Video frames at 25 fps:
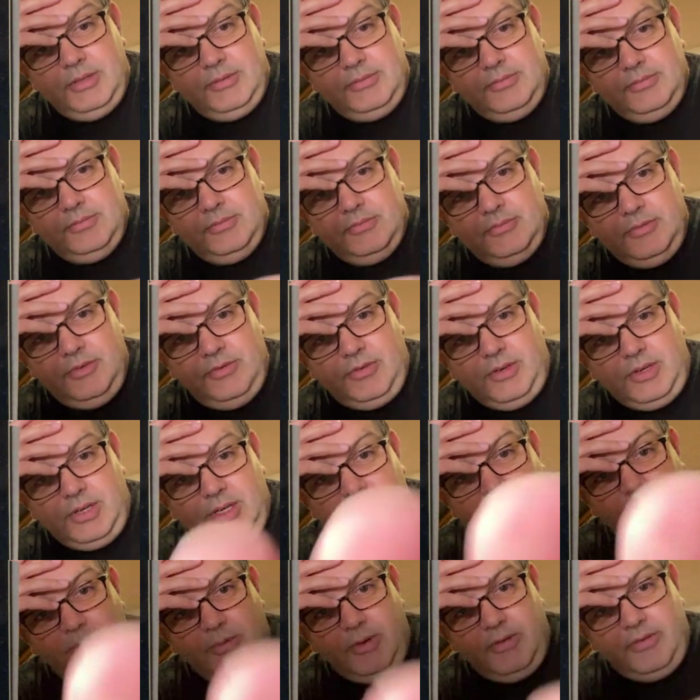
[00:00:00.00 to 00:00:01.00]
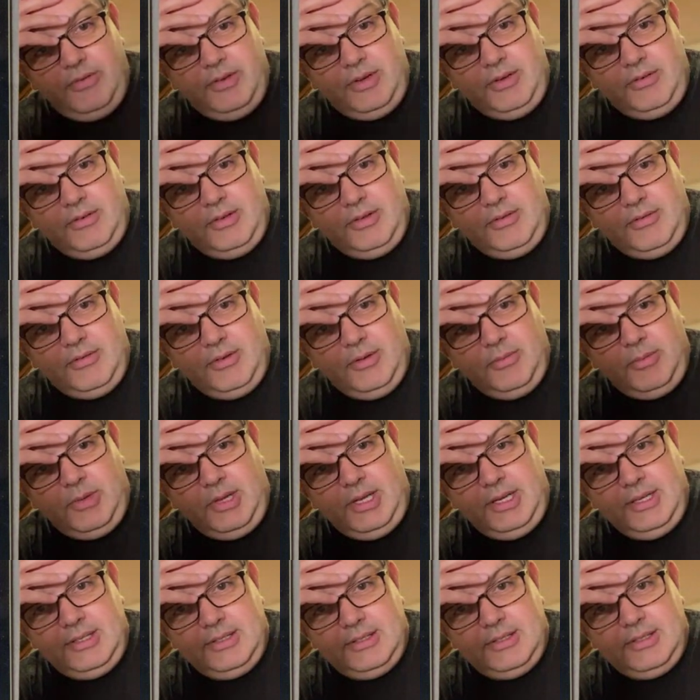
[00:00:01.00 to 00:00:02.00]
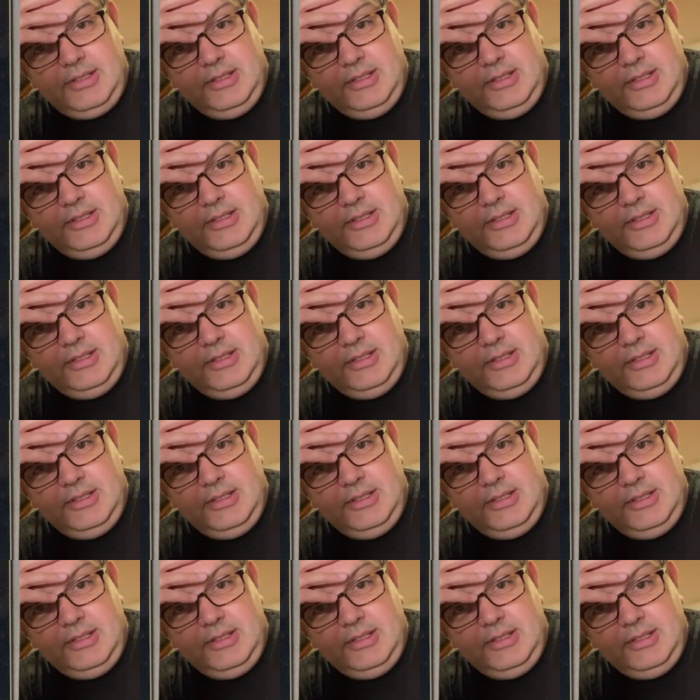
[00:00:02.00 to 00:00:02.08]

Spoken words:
If I can get my finger in the right place,